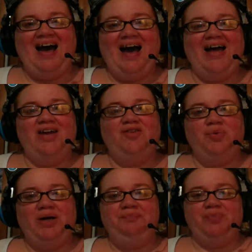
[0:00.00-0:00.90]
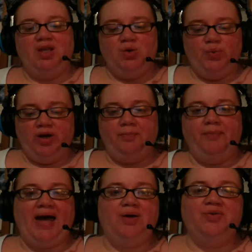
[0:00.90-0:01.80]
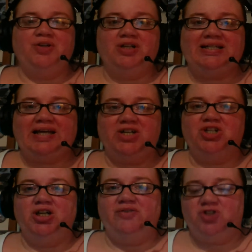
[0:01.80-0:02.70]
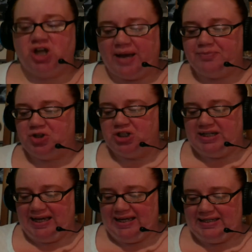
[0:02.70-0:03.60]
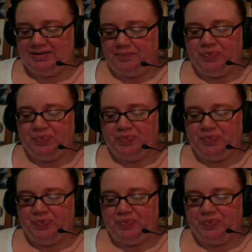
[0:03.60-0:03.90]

Hi everyone! We are back with our discussion of Chapter 10.